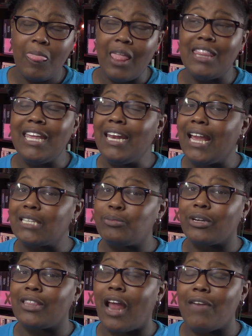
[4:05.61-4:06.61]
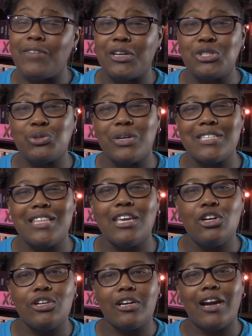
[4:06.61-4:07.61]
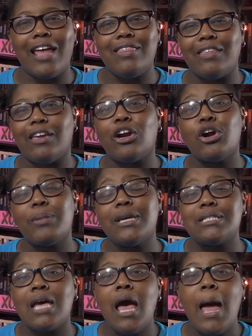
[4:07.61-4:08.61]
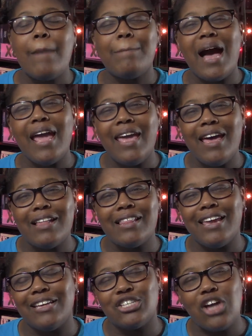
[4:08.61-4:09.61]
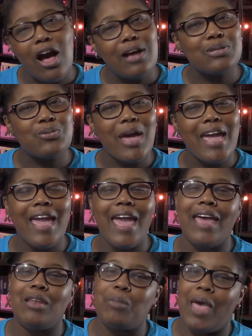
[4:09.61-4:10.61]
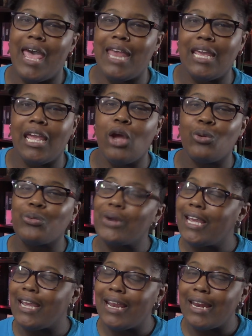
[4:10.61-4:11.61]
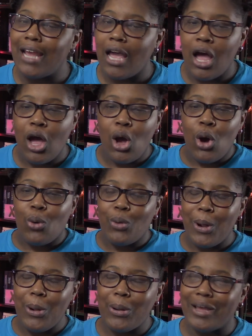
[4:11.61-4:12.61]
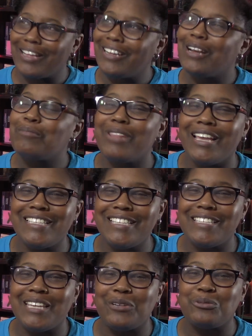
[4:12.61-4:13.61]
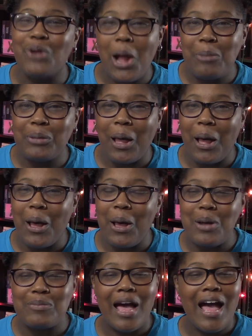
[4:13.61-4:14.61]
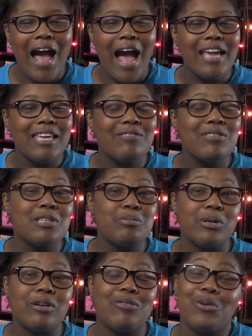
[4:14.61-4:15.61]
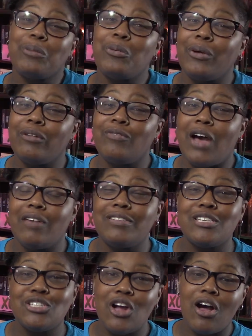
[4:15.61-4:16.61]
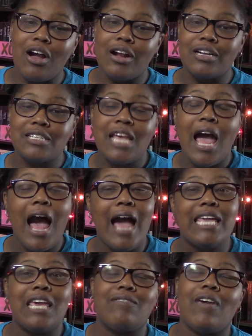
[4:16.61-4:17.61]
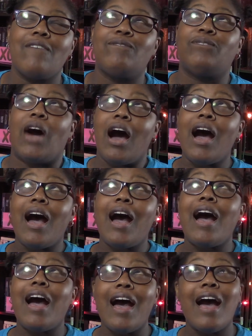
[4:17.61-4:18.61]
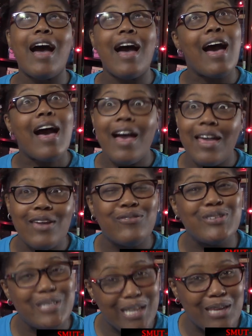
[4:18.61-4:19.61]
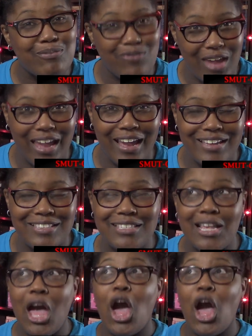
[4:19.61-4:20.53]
The next book that I finished was Hooker and the Hermit by L.H. Cosway and Penny Reid. Woo! Place this in rom-com. I give this book 4.5 stars. I give it 5 steam fans.